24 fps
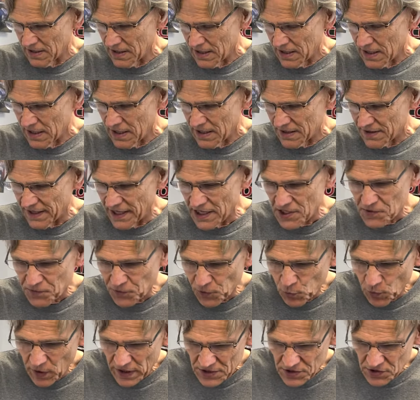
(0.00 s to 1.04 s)
me. Thanks for
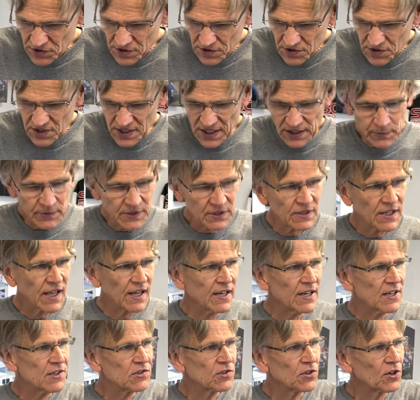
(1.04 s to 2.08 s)
watching us, gentlemen,
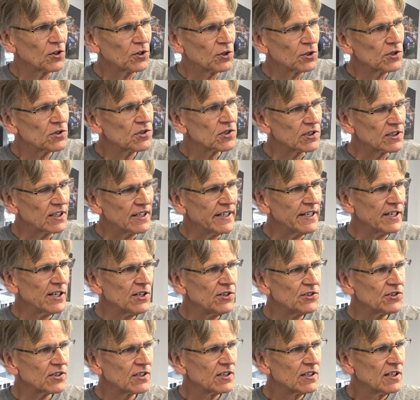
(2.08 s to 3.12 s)
guys, girls,
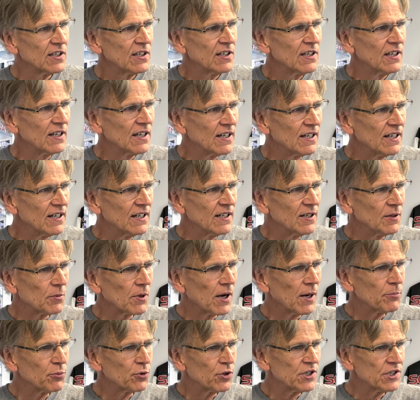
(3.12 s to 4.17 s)
ladies. Uh, I
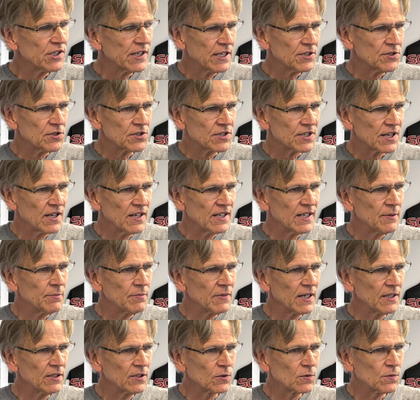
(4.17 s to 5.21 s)
appreciate your time.
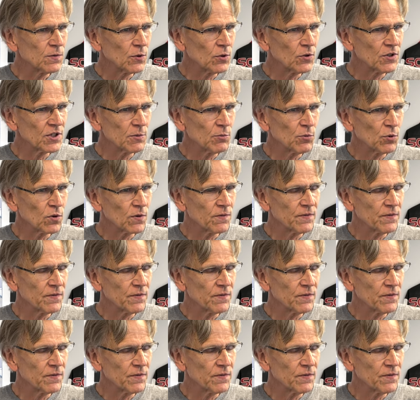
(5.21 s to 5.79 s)
I look forward to more